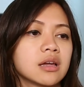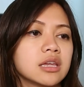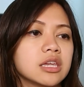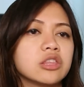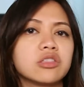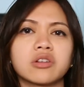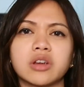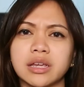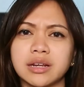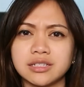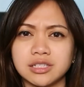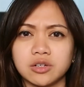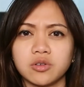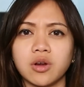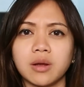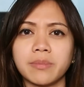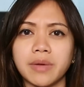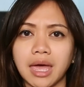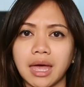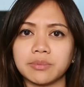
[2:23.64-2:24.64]
either
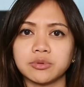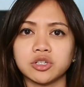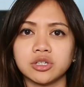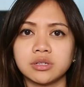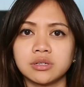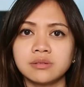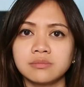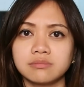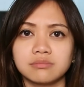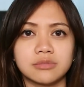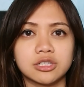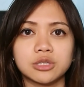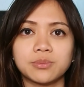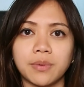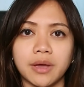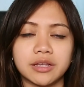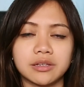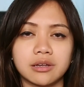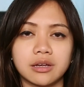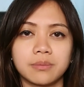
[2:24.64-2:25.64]
Instagram caption is
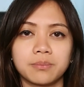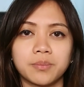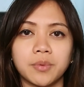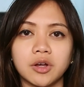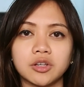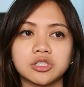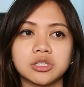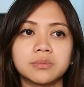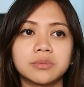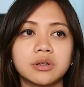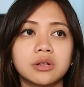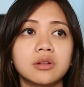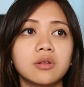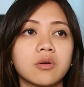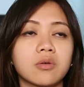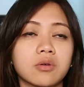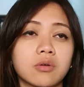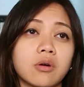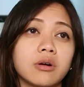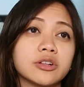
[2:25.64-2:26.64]

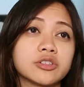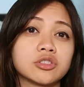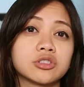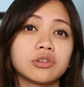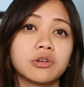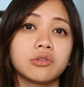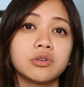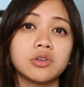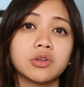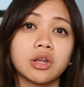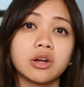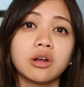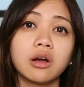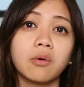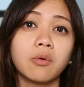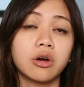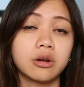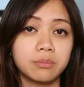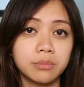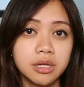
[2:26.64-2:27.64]
possible, or also you can
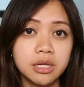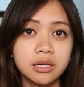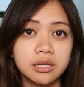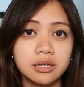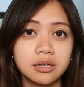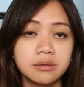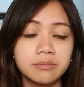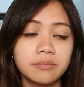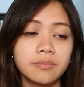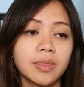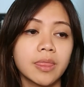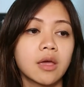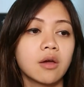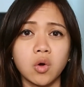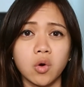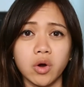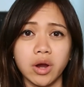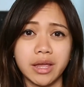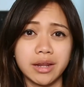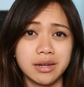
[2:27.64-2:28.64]
go on Medium
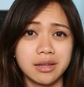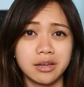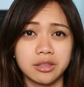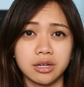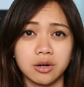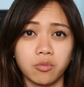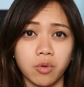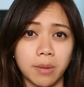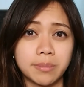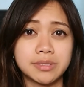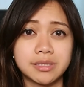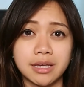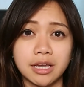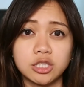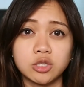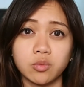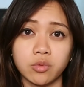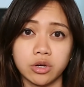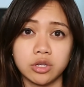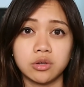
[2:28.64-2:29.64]
or any other
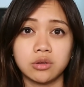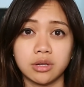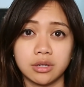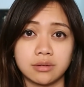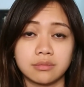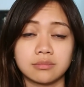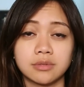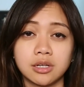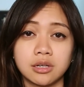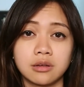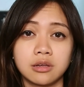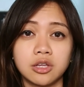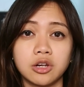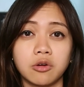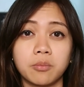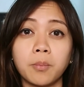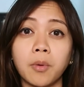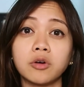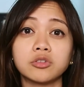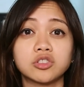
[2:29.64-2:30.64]
websites where you can
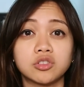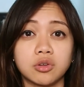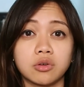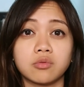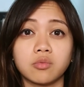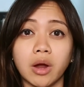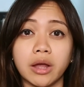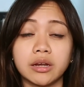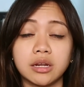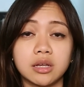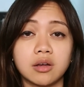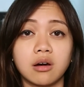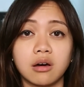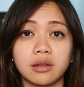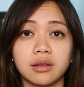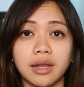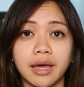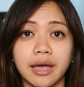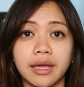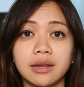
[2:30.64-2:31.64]
post your writing
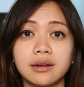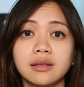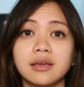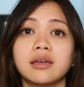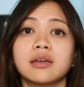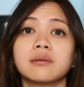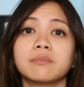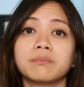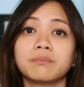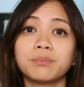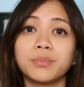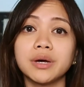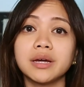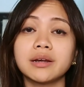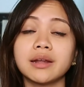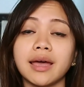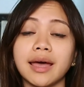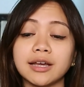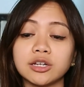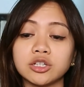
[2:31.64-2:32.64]
online,
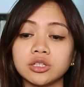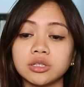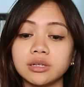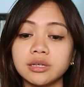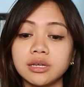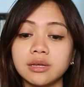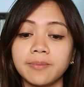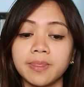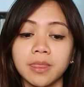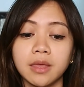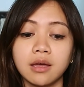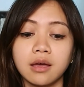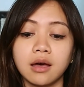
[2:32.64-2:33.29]
but actually